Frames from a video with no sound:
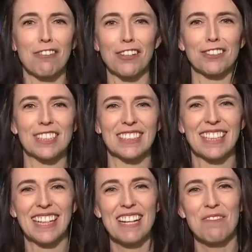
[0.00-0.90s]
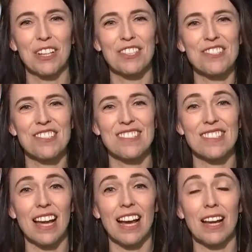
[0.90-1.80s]
votes because
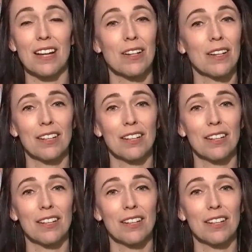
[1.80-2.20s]
uh,